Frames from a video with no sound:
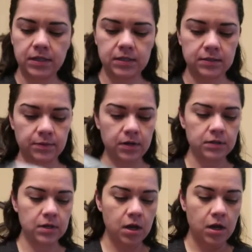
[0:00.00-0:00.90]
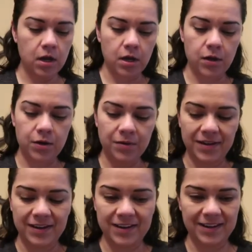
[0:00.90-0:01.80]
Buddy's surprise.
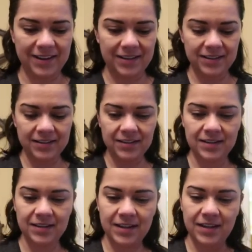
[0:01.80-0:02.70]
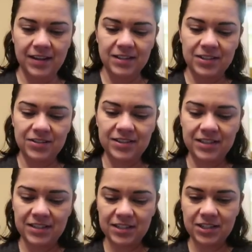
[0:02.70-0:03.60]
Okay. So
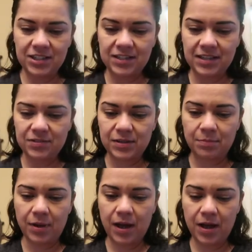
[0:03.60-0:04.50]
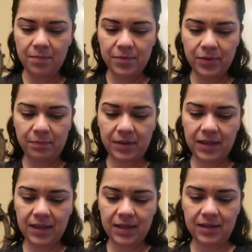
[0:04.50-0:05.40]
this is, she said it was a Pop the
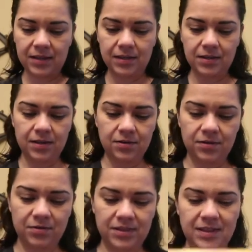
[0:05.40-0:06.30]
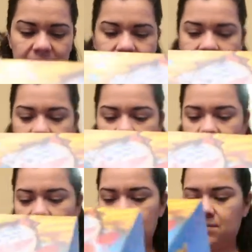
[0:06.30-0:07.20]
Pig. I don't know what that is. It's a
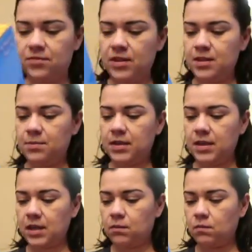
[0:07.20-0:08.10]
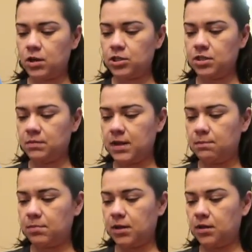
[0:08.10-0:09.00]
game. Feed the pig and watch him
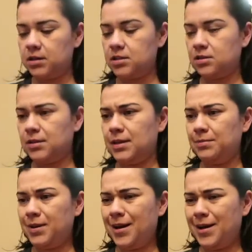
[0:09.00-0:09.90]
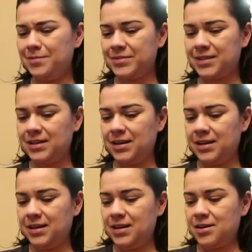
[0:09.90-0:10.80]
get bigger until he pops.
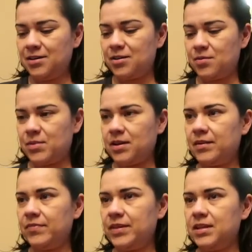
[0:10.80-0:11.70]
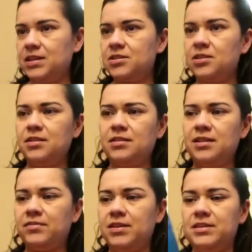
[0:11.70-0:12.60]
Oh my God, the kids are gonna
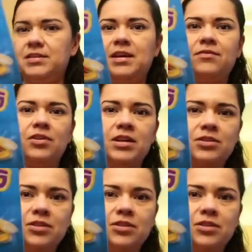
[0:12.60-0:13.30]
love this. Have you guys